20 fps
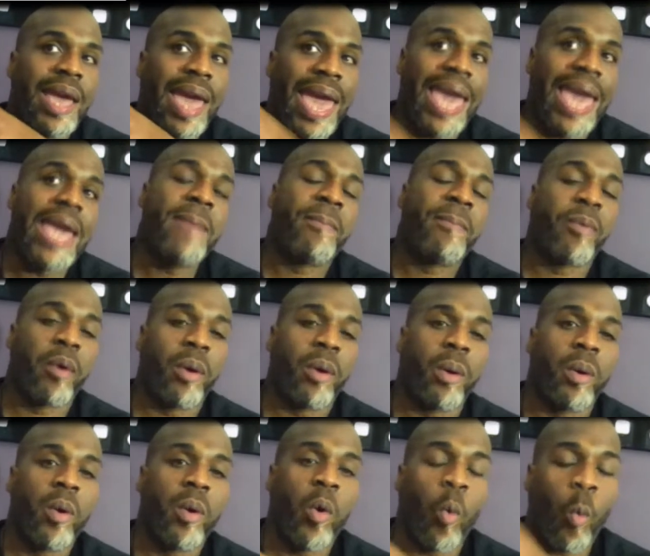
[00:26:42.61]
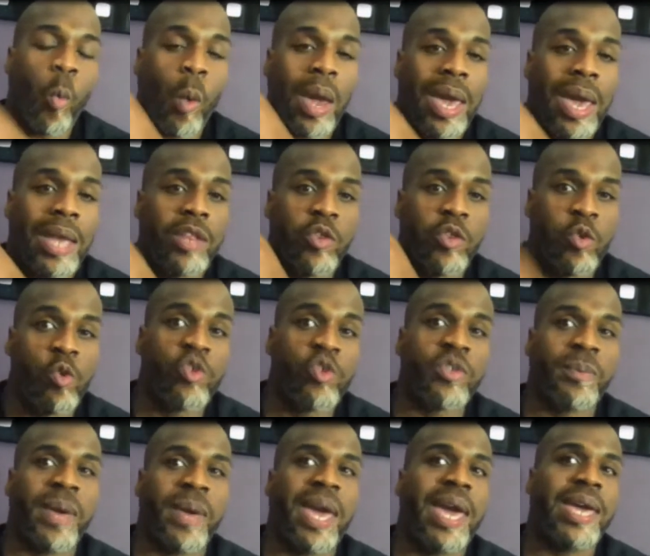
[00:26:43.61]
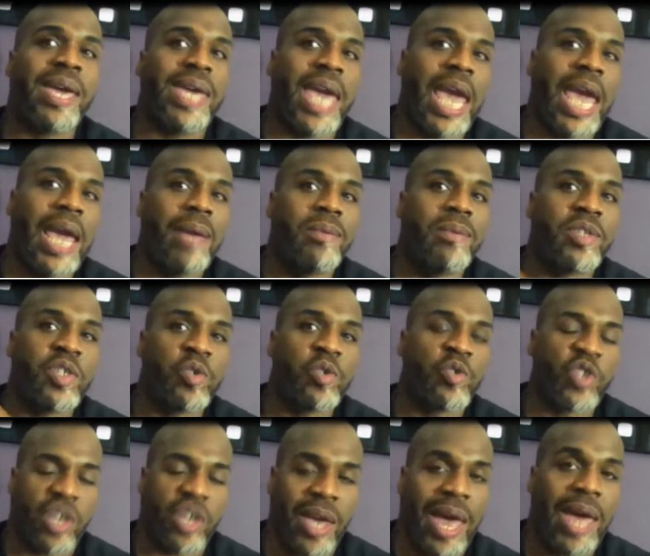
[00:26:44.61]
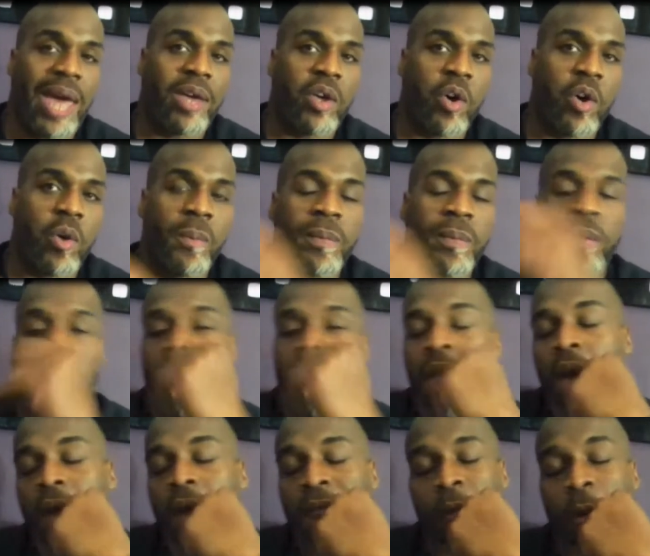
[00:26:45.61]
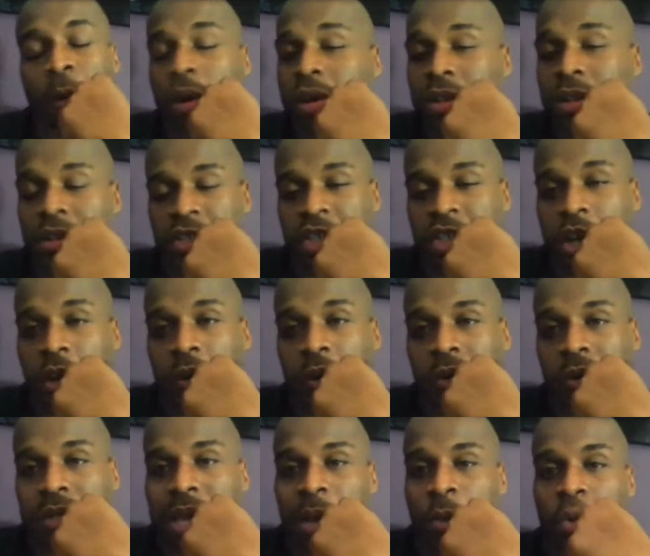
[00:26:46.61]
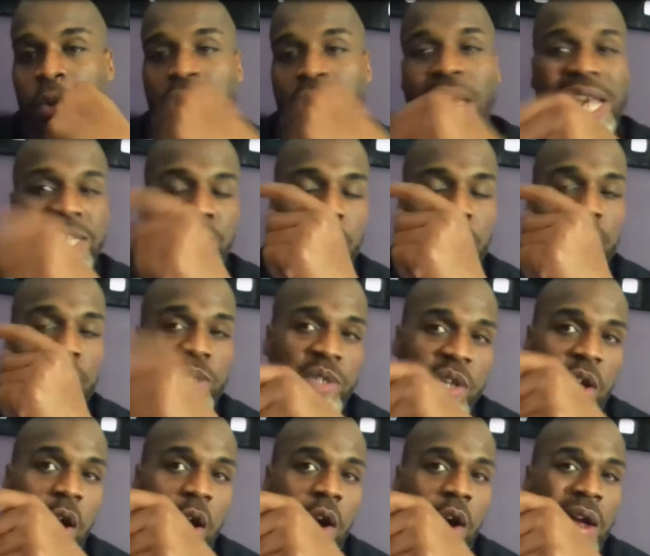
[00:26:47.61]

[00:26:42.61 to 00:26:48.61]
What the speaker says: April when New Japan came to Chicago for one of their shows, and Will Ospreay was on the card.